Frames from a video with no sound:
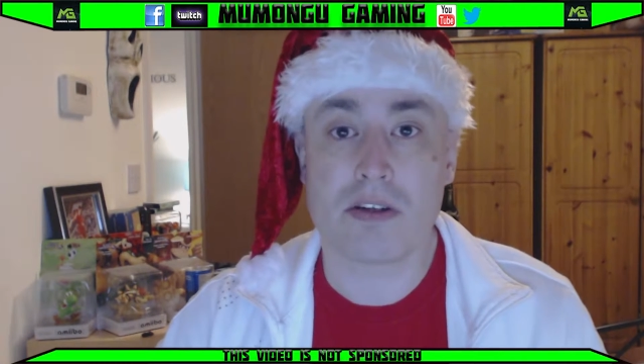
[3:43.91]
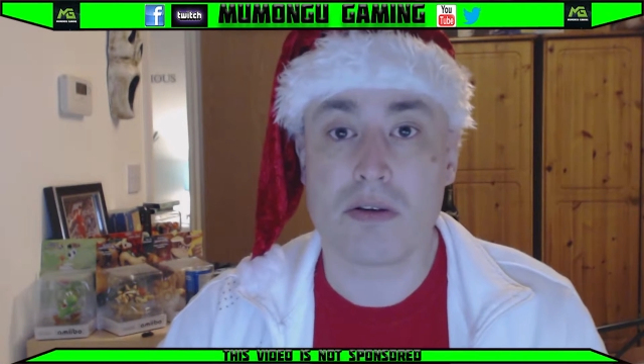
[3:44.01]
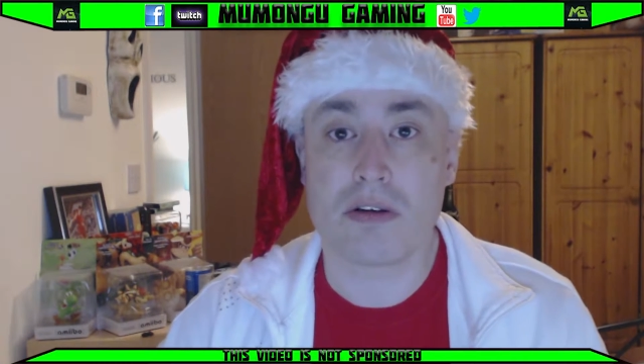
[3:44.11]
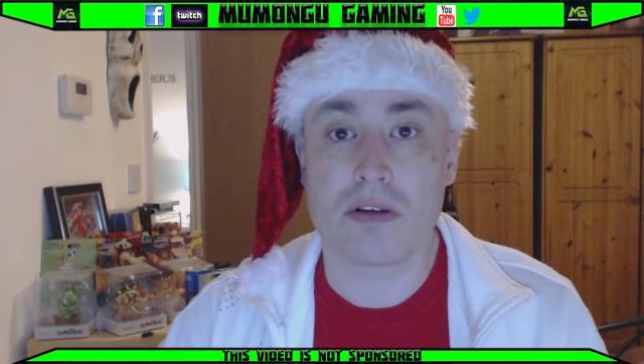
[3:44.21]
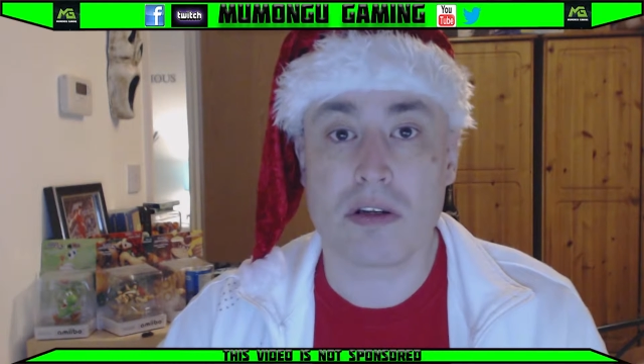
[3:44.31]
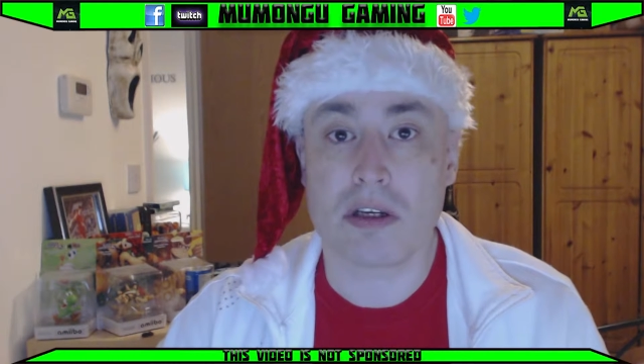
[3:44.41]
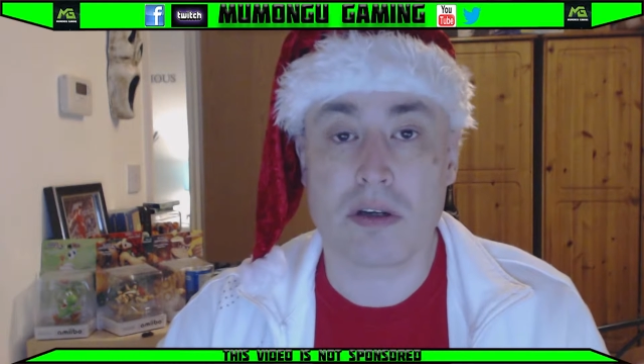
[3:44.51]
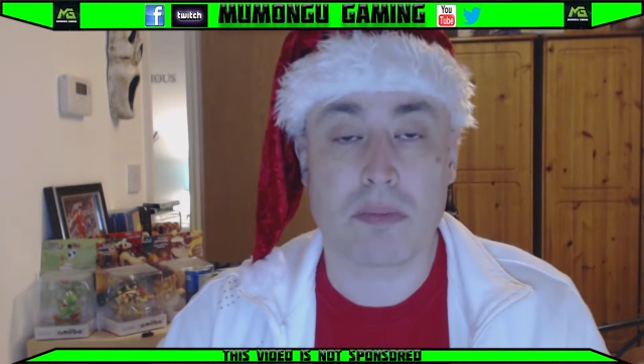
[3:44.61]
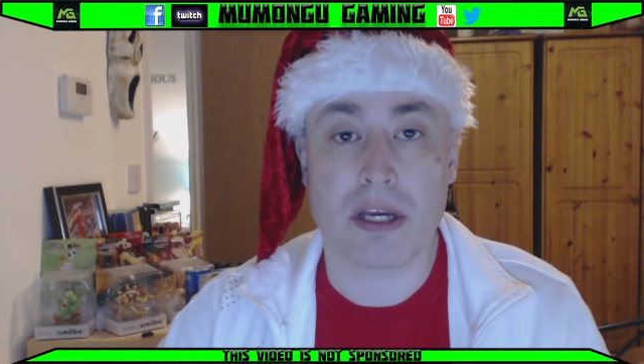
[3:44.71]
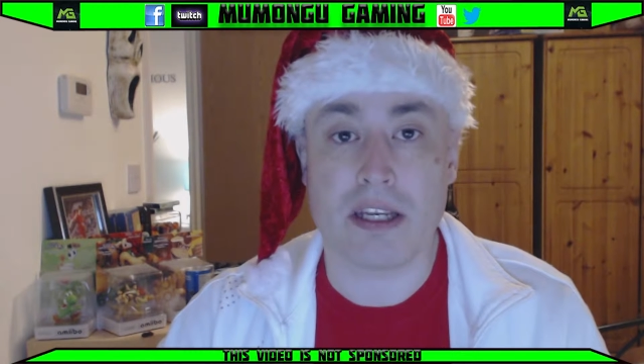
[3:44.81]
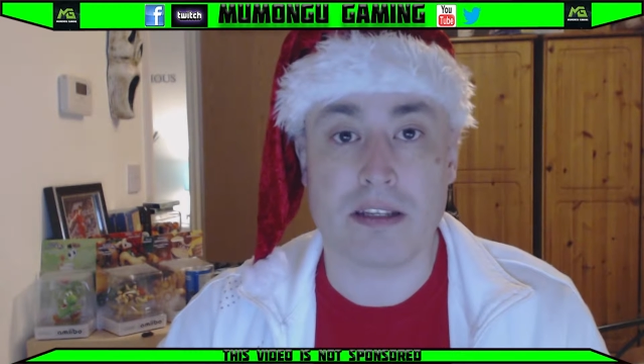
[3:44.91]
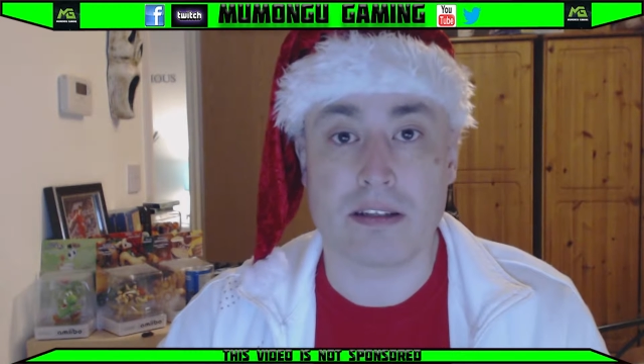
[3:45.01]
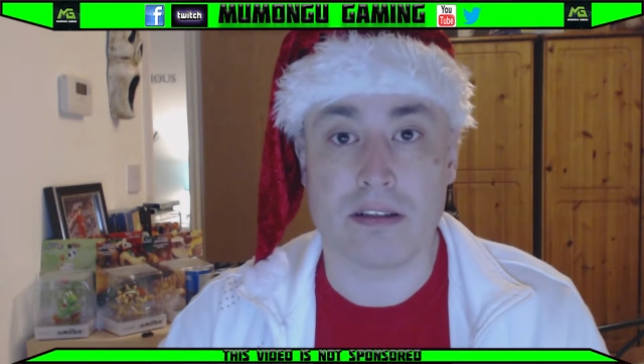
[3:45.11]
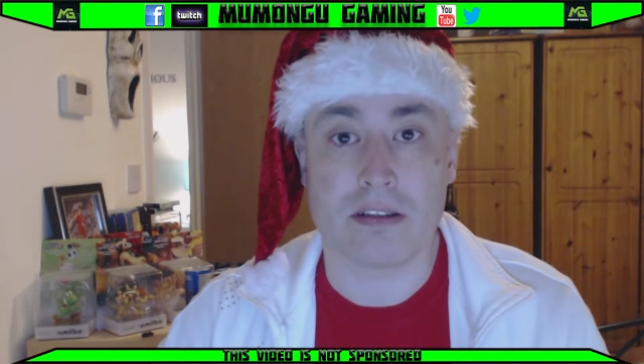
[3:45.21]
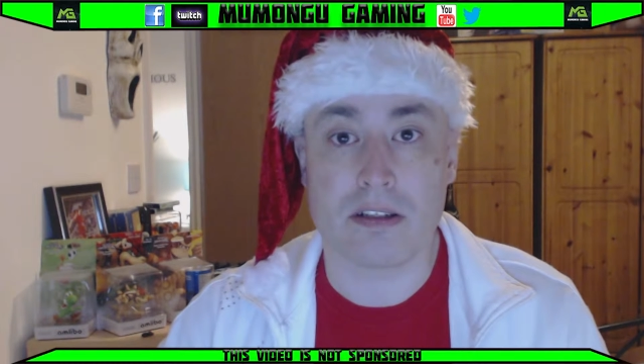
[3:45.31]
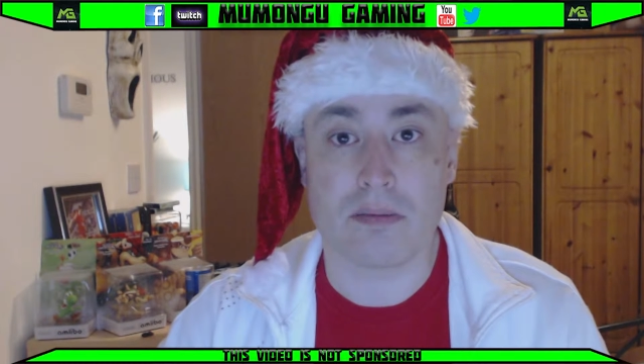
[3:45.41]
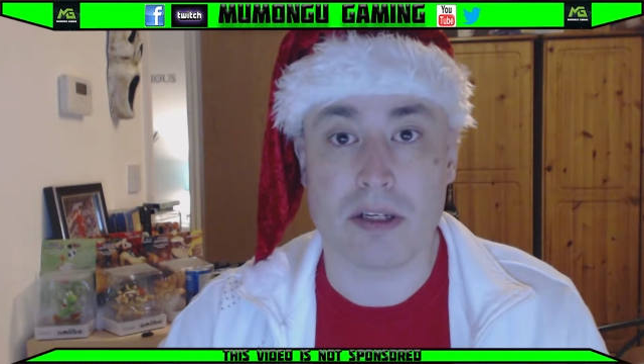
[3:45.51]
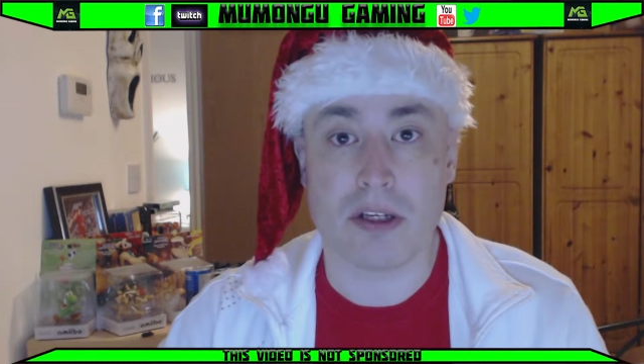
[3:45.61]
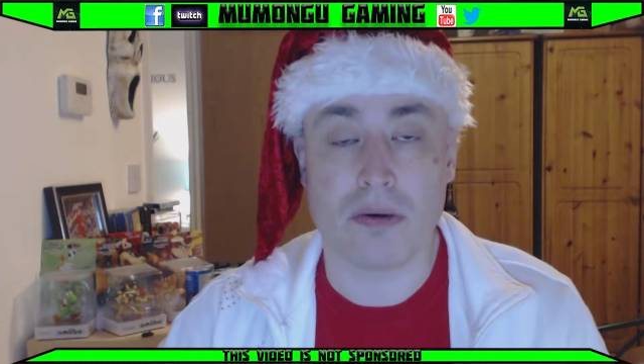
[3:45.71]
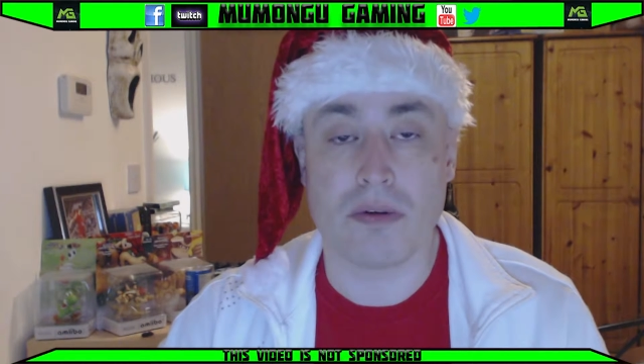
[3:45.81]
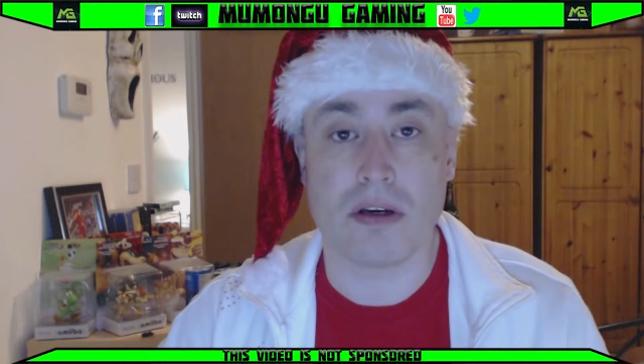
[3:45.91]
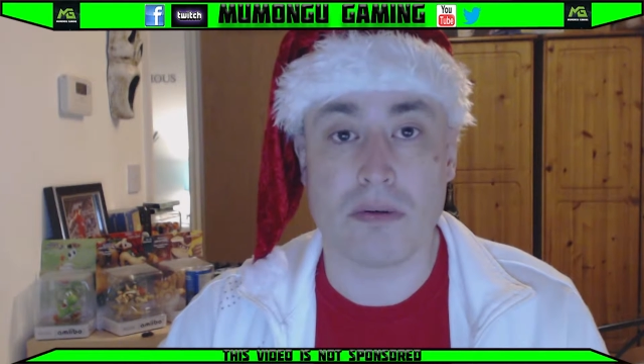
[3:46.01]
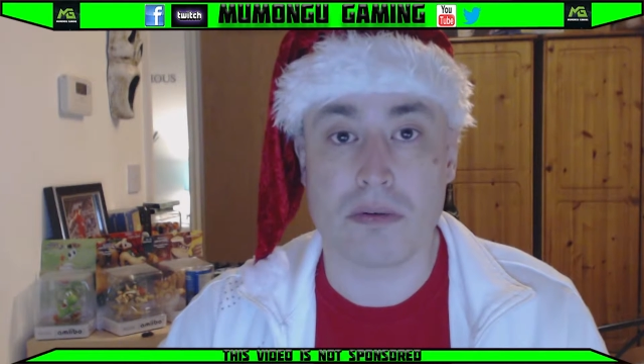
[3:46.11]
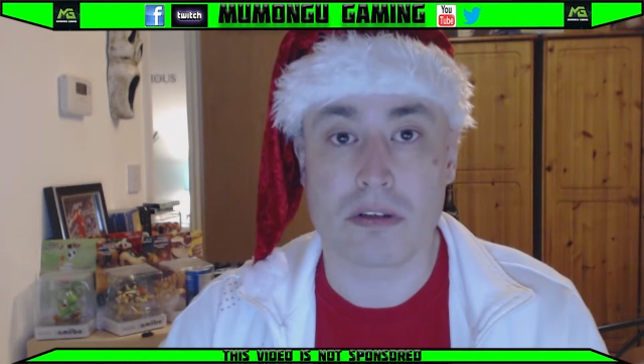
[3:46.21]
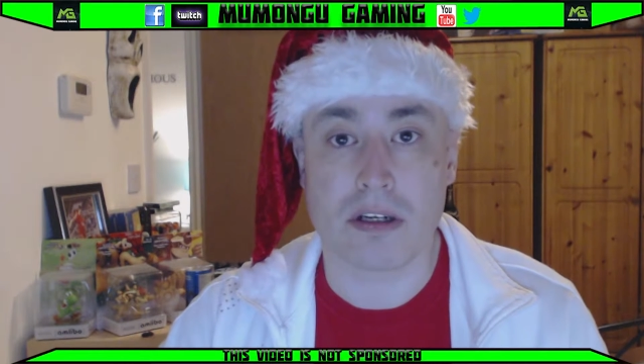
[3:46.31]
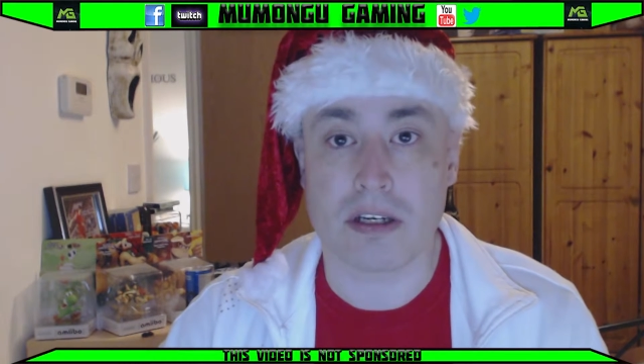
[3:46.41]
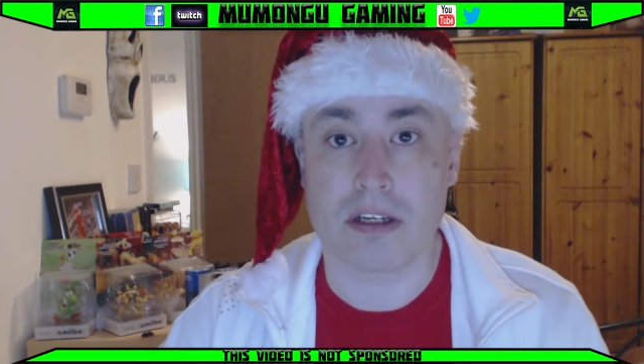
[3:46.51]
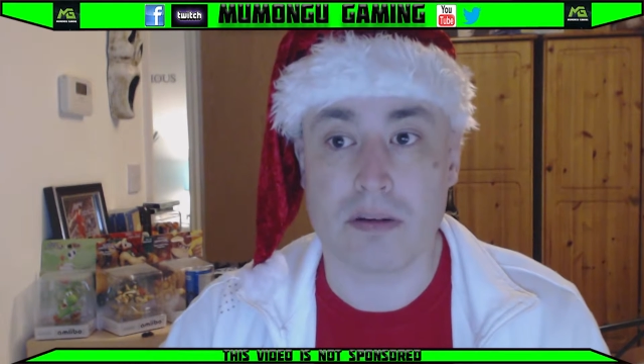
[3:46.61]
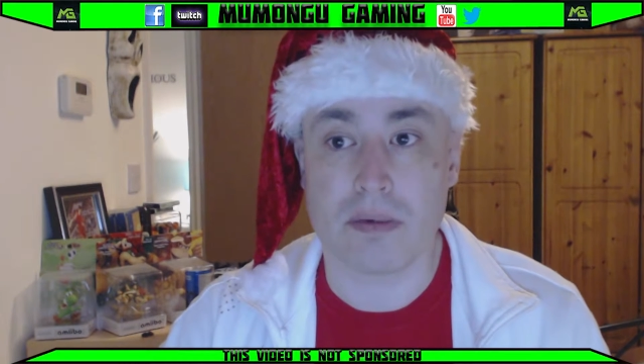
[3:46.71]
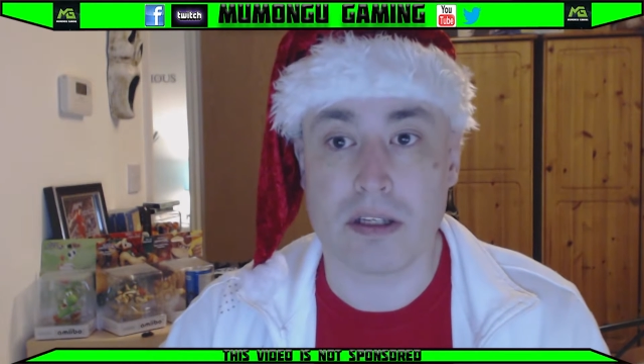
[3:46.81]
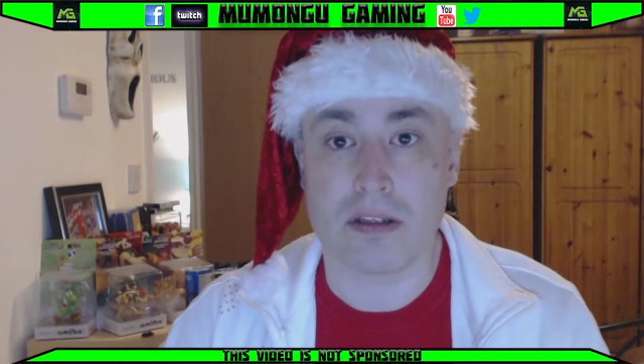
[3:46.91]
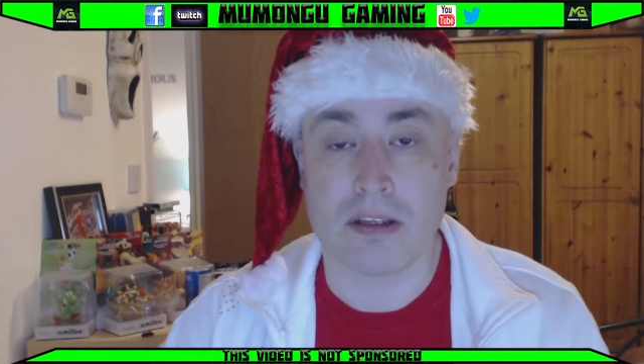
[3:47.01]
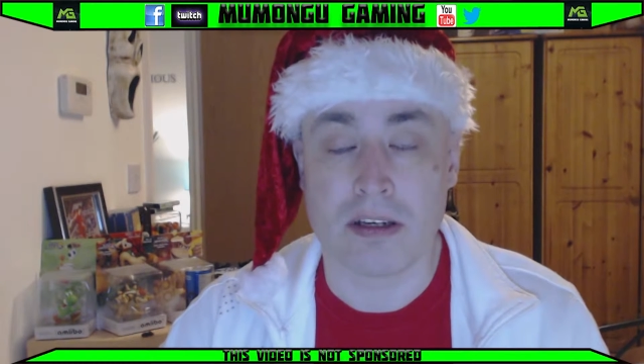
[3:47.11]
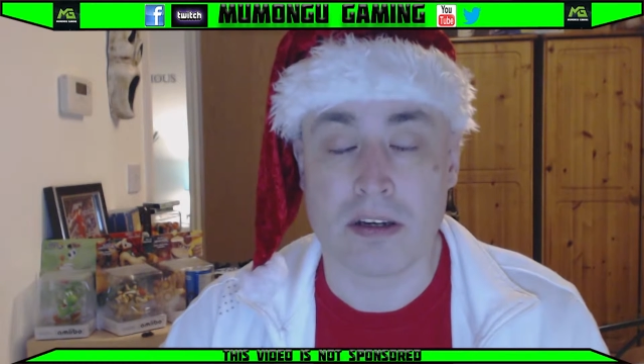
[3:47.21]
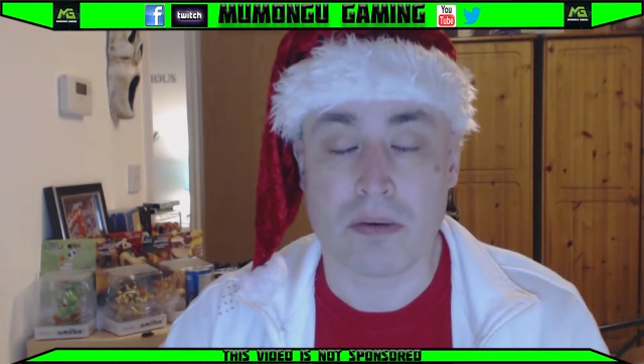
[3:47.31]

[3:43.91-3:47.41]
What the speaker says: It could be anything, do you know what I mean? Who knows, like, you know what I mean?